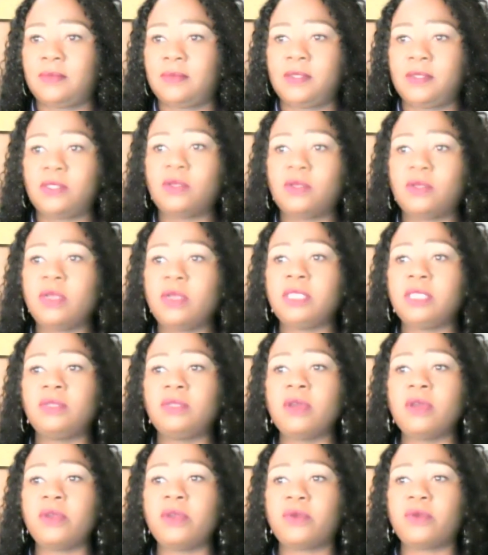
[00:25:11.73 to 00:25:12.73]
So it's
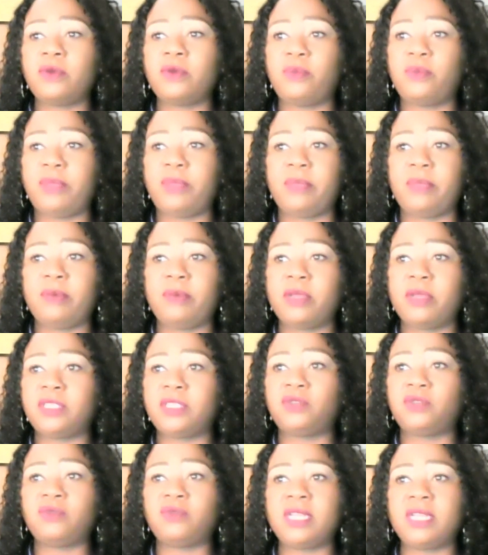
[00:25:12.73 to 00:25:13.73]
not good, people.
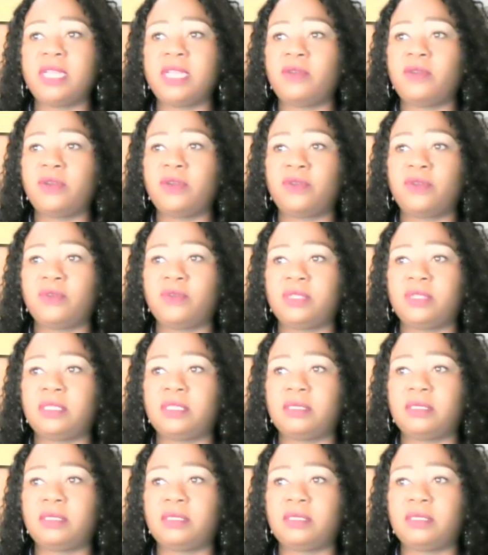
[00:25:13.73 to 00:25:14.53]
It's really not good.